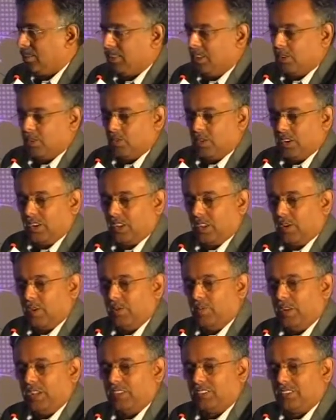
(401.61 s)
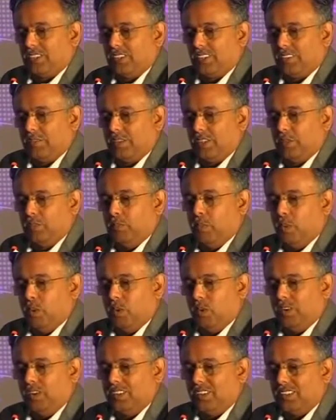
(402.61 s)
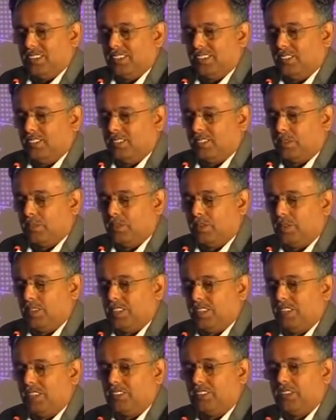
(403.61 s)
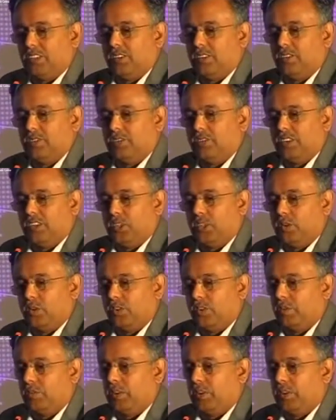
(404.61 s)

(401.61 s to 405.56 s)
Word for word: That's what Arun mentioned, being bold, uh, you know, some of the initiatives which he took,